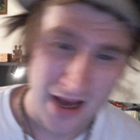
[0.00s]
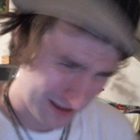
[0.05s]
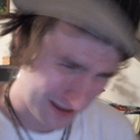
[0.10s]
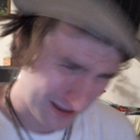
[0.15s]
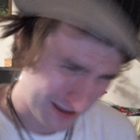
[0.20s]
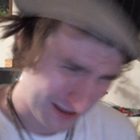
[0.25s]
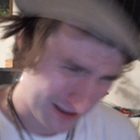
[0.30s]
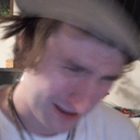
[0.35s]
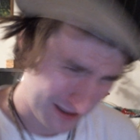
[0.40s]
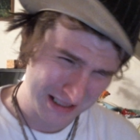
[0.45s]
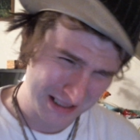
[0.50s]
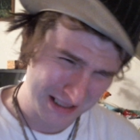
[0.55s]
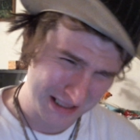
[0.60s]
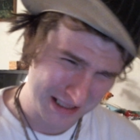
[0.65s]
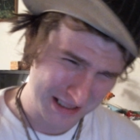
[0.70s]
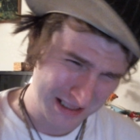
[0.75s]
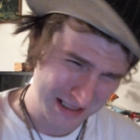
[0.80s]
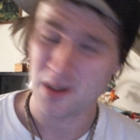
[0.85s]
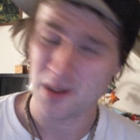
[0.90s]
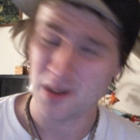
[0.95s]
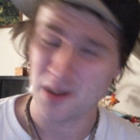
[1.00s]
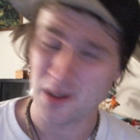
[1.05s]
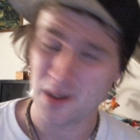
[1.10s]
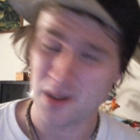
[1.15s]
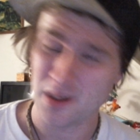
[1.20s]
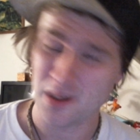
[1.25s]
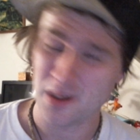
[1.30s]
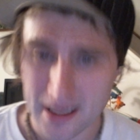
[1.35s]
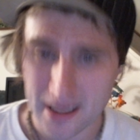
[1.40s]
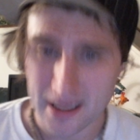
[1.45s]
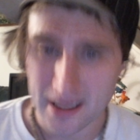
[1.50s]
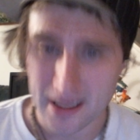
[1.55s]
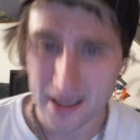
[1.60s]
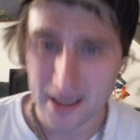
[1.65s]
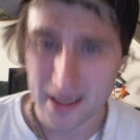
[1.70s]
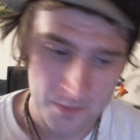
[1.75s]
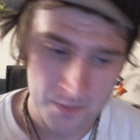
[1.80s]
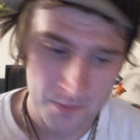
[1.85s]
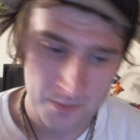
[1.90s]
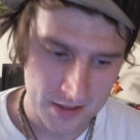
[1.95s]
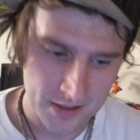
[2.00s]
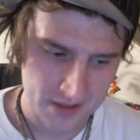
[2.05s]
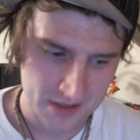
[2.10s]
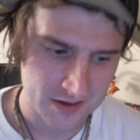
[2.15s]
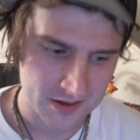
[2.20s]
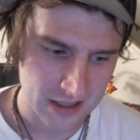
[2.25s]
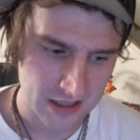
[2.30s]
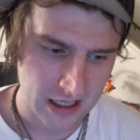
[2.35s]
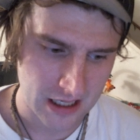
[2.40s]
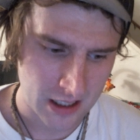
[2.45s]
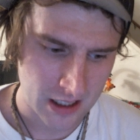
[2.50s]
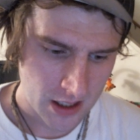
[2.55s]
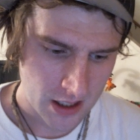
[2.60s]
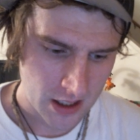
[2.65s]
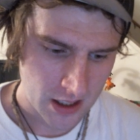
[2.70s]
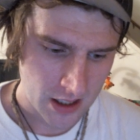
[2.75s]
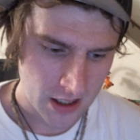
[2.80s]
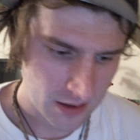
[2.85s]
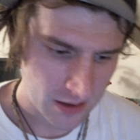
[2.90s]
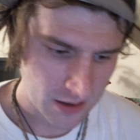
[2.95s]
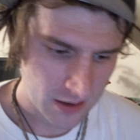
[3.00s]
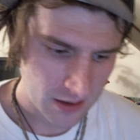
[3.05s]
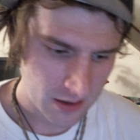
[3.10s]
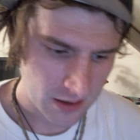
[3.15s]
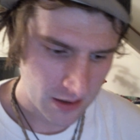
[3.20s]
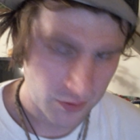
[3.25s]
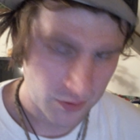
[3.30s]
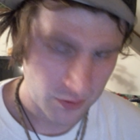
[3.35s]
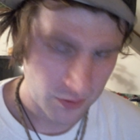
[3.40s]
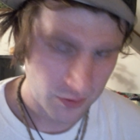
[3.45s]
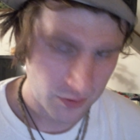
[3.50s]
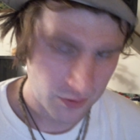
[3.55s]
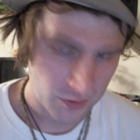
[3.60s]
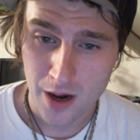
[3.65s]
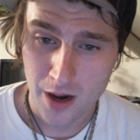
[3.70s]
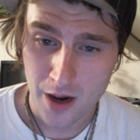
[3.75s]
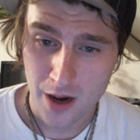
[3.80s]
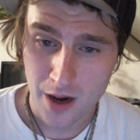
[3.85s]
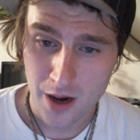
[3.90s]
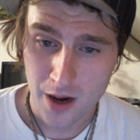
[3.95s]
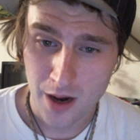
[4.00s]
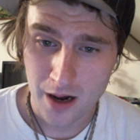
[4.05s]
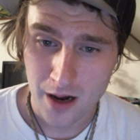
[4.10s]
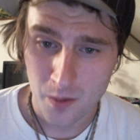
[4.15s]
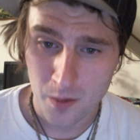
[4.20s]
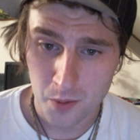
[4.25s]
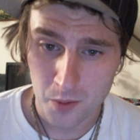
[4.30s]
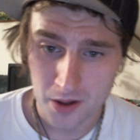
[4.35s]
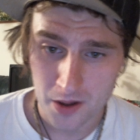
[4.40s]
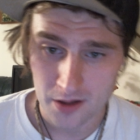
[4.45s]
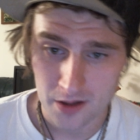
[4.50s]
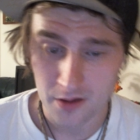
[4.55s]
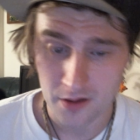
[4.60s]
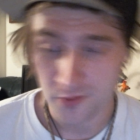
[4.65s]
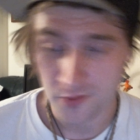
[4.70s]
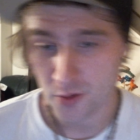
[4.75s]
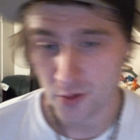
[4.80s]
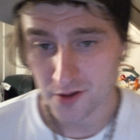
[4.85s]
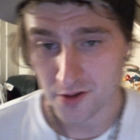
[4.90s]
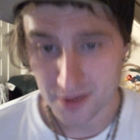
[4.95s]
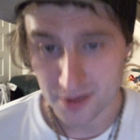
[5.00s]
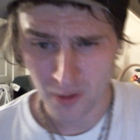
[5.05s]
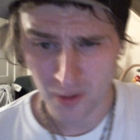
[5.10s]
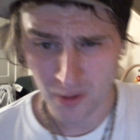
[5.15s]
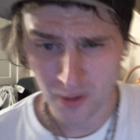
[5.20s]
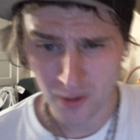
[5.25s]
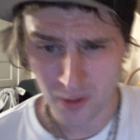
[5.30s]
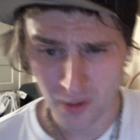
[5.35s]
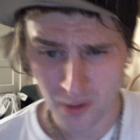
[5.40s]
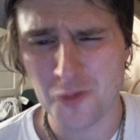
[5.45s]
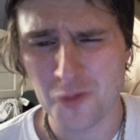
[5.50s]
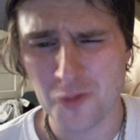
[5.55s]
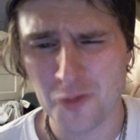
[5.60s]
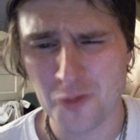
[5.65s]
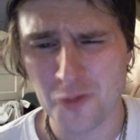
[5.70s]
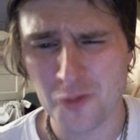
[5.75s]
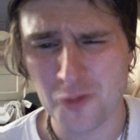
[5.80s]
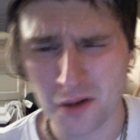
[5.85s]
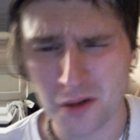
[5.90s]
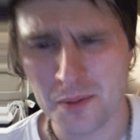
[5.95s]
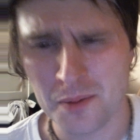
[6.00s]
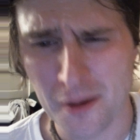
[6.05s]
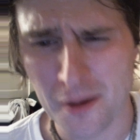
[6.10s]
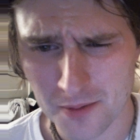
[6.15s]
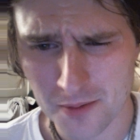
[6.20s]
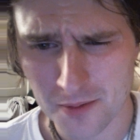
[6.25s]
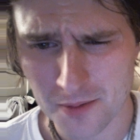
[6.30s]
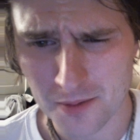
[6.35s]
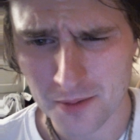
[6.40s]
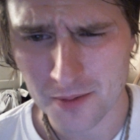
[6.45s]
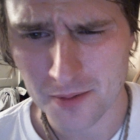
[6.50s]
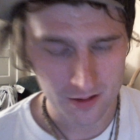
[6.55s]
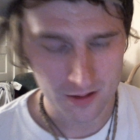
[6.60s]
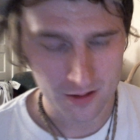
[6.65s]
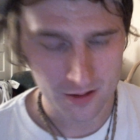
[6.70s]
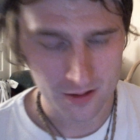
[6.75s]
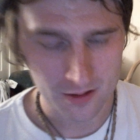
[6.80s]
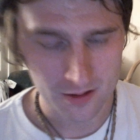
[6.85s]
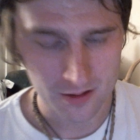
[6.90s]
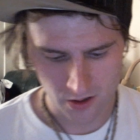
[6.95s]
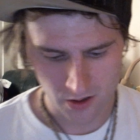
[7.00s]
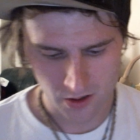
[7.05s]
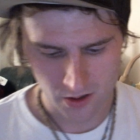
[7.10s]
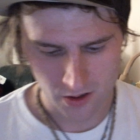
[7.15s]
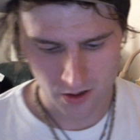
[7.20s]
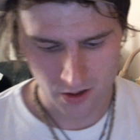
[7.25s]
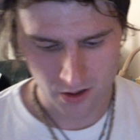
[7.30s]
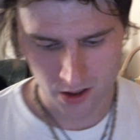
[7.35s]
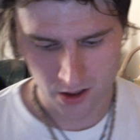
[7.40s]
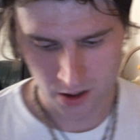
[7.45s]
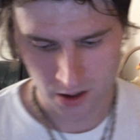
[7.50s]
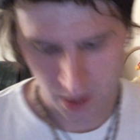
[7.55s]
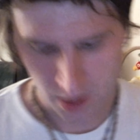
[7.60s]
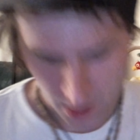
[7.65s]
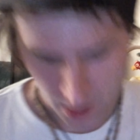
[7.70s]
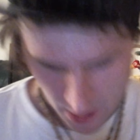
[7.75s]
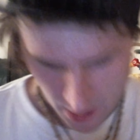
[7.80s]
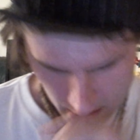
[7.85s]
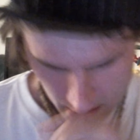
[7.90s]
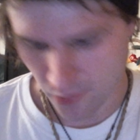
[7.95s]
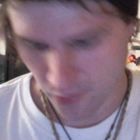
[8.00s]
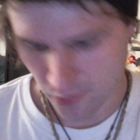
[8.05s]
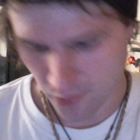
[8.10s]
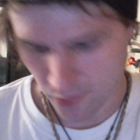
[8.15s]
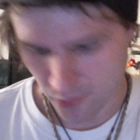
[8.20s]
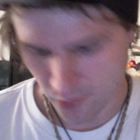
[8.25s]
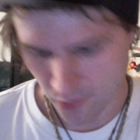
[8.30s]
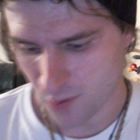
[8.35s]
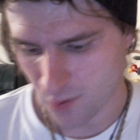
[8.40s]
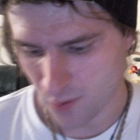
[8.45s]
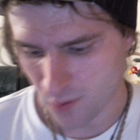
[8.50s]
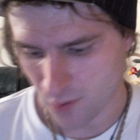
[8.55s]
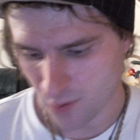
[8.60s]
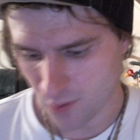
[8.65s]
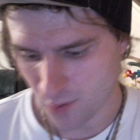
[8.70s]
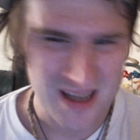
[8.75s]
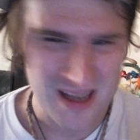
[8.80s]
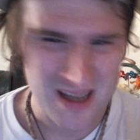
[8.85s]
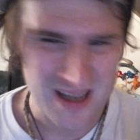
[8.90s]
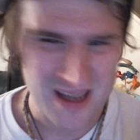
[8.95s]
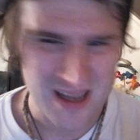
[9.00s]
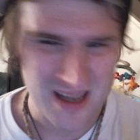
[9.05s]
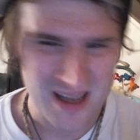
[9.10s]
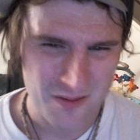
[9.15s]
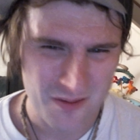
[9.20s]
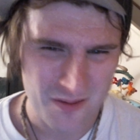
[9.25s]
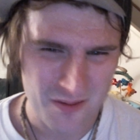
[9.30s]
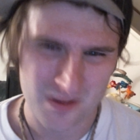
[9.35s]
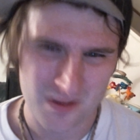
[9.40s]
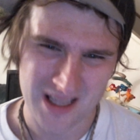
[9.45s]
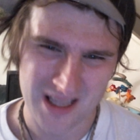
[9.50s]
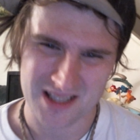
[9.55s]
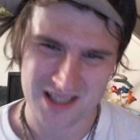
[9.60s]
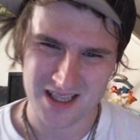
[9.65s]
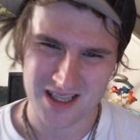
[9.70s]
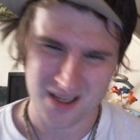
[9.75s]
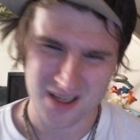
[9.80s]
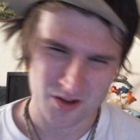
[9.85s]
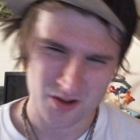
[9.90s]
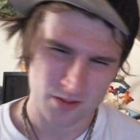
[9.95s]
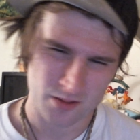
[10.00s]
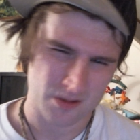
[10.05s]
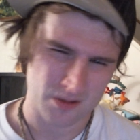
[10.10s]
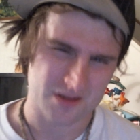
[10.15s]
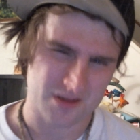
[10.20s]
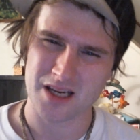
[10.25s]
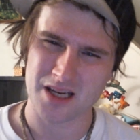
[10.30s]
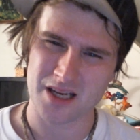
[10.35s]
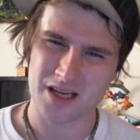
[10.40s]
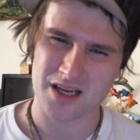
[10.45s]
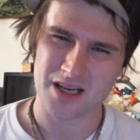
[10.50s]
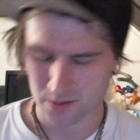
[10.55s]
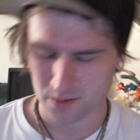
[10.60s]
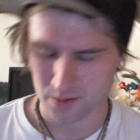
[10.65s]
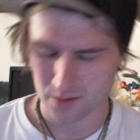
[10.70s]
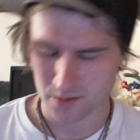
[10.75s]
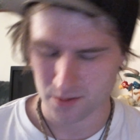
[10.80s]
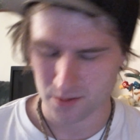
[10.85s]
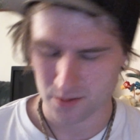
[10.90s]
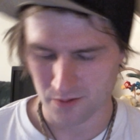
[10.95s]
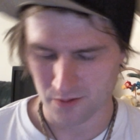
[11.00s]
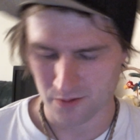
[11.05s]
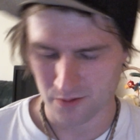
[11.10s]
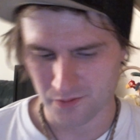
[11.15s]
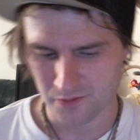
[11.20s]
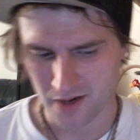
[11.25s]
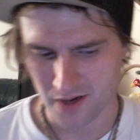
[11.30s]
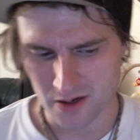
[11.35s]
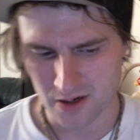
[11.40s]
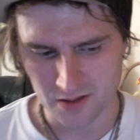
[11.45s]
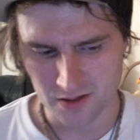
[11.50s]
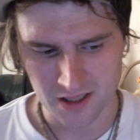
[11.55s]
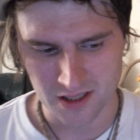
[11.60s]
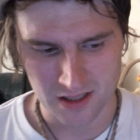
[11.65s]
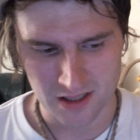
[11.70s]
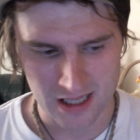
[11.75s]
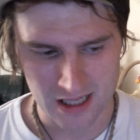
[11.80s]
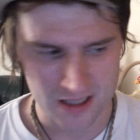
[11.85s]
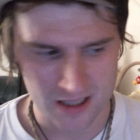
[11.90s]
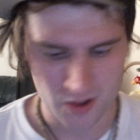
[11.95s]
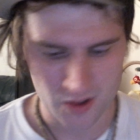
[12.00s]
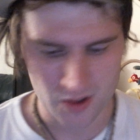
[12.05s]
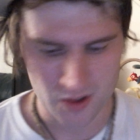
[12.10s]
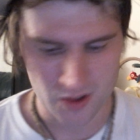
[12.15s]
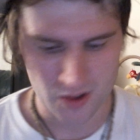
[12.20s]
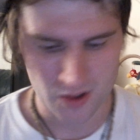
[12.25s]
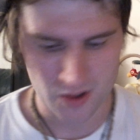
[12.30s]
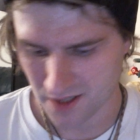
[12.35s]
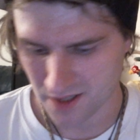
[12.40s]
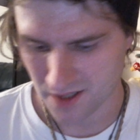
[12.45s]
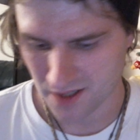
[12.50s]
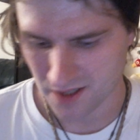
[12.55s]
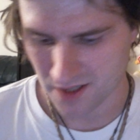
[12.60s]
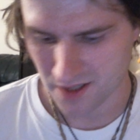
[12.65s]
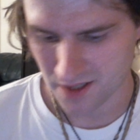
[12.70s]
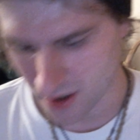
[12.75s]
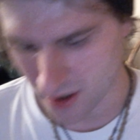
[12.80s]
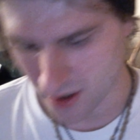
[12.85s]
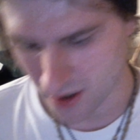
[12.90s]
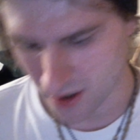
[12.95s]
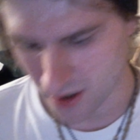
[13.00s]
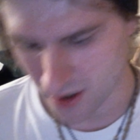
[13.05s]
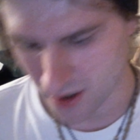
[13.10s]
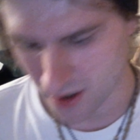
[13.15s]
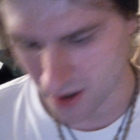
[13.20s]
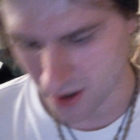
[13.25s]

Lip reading: I actually winced and missed. Swick go out, but of course they show replay after replay after replay, so it's all good. Bruce Leroy, never liked the kid too much, didn't like him in the Ultimate Fighter, didn't like his run in the UFC, and still